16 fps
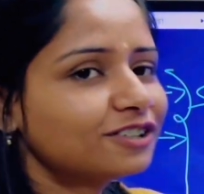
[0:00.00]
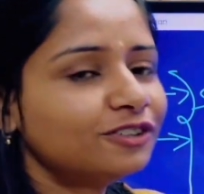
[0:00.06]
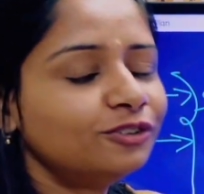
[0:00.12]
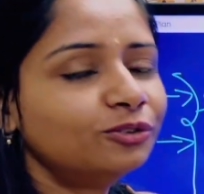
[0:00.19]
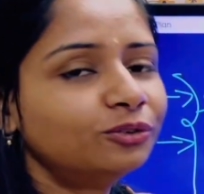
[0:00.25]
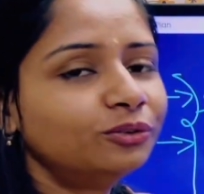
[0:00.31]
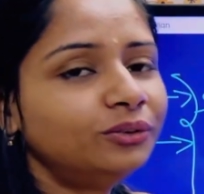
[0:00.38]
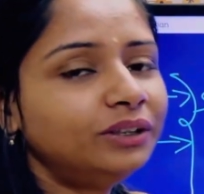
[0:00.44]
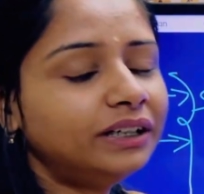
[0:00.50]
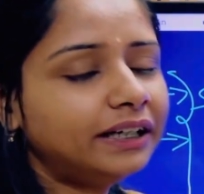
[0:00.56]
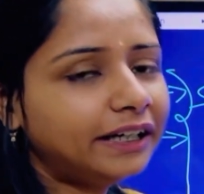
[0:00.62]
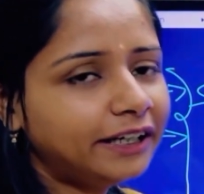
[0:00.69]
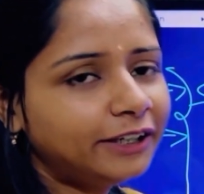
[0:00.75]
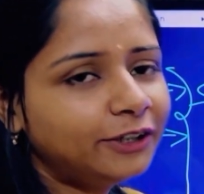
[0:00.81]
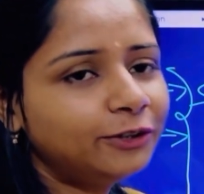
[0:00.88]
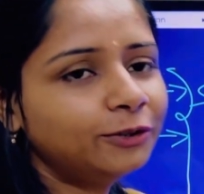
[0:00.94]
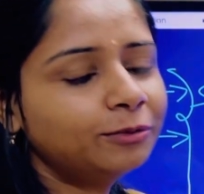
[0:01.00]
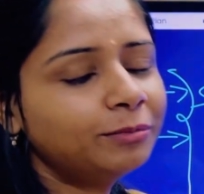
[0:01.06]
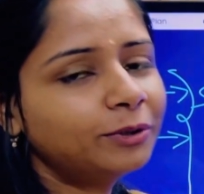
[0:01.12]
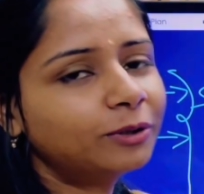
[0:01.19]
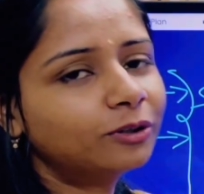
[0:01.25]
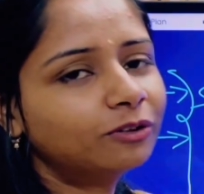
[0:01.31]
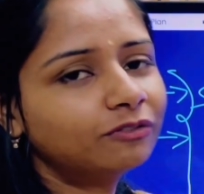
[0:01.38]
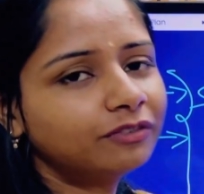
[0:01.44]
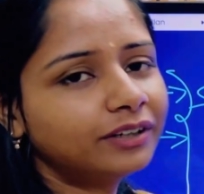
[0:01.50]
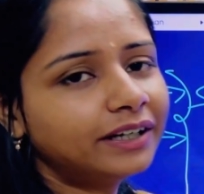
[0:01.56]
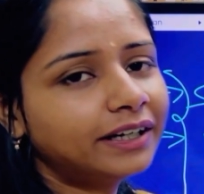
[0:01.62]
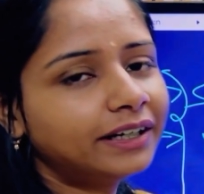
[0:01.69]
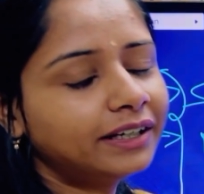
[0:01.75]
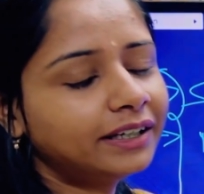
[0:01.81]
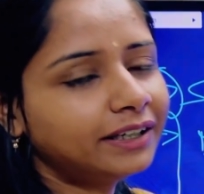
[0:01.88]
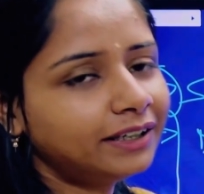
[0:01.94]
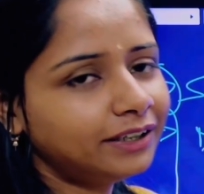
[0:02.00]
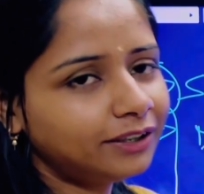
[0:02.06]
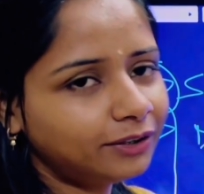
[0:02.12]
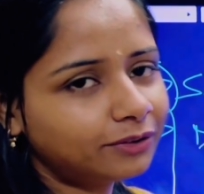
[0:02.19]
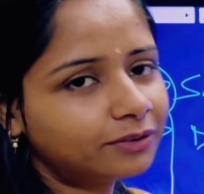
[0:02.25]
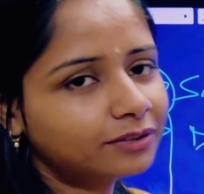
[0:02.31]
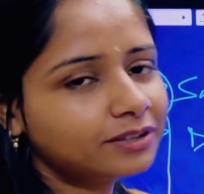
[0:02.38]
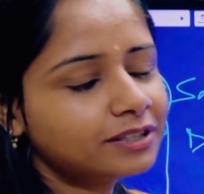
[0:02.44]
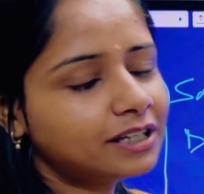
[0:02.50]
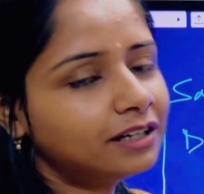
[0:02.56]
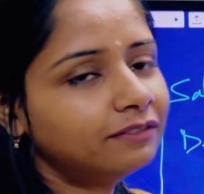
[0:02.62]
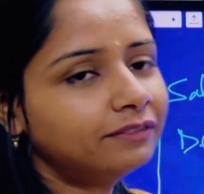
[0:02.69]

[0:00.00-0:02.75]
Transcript: you need to be confident in yourself,